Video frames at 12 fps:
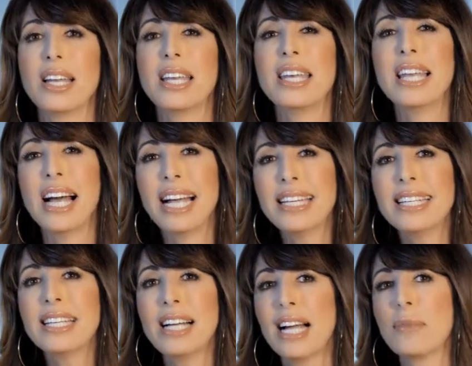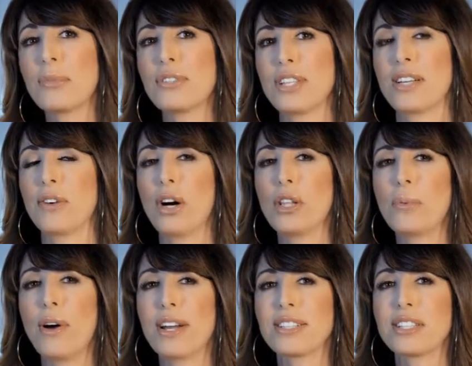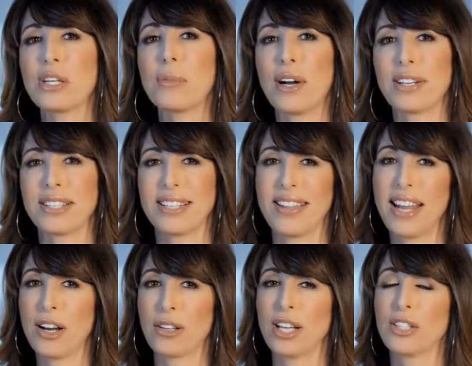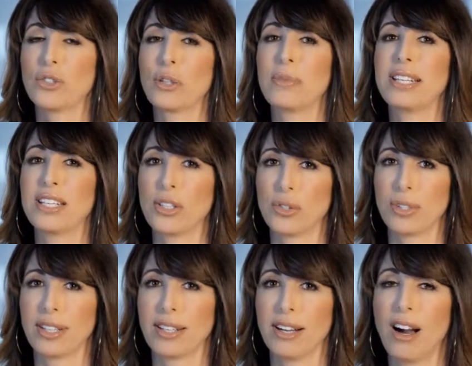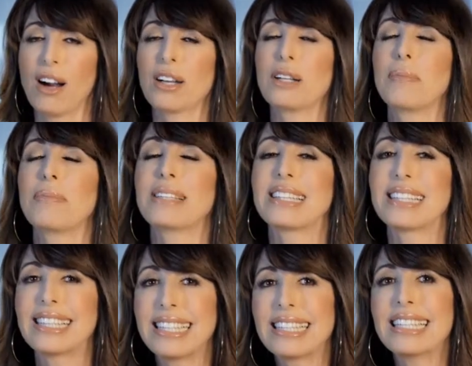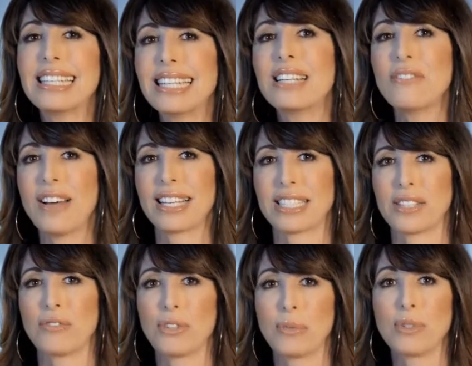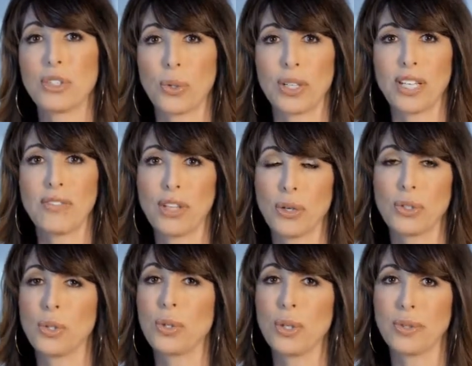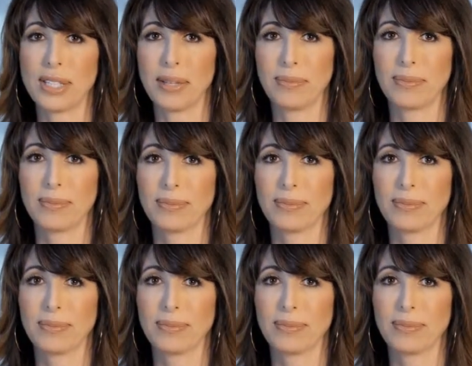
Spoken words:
99% of all the products that are marketed in the hair loss treatment industry are completely ineffective for the majority of those who use them.